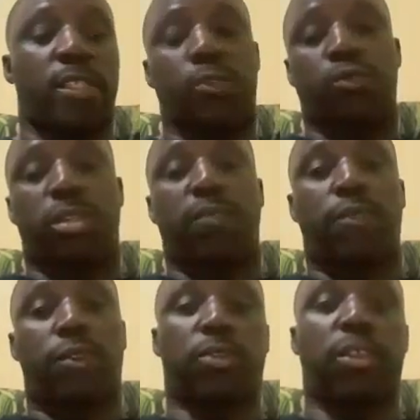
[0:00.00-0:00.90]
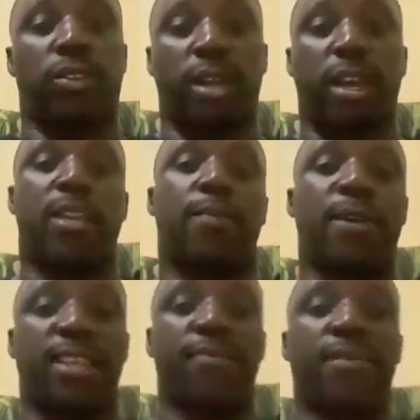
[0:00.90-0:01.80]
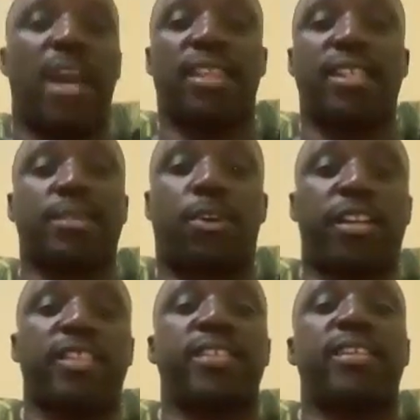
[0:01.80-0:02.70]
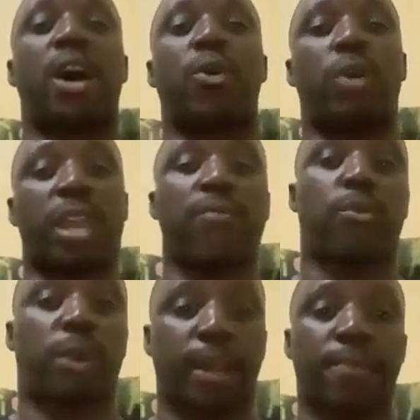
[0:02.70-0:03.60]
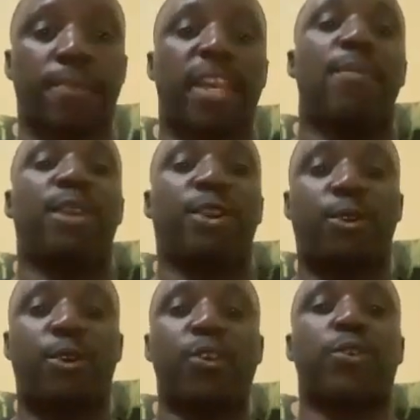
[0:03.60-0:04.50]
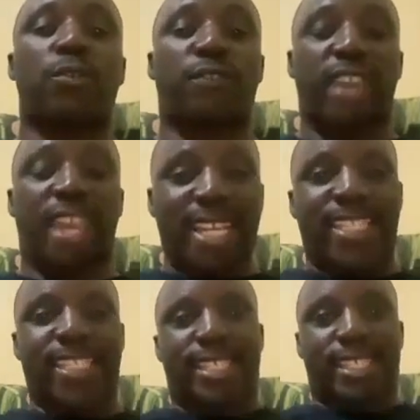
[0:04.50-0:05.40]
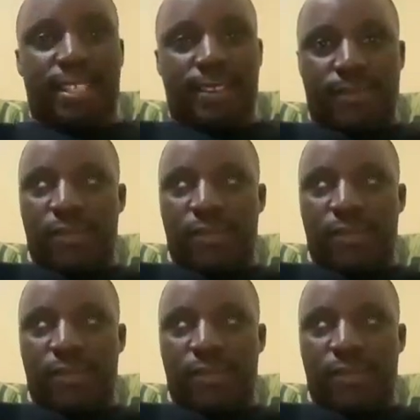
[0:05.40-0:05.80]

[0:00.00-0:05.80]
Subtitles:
strictly for Northern Uganda, but it's practiced now everywhere because of its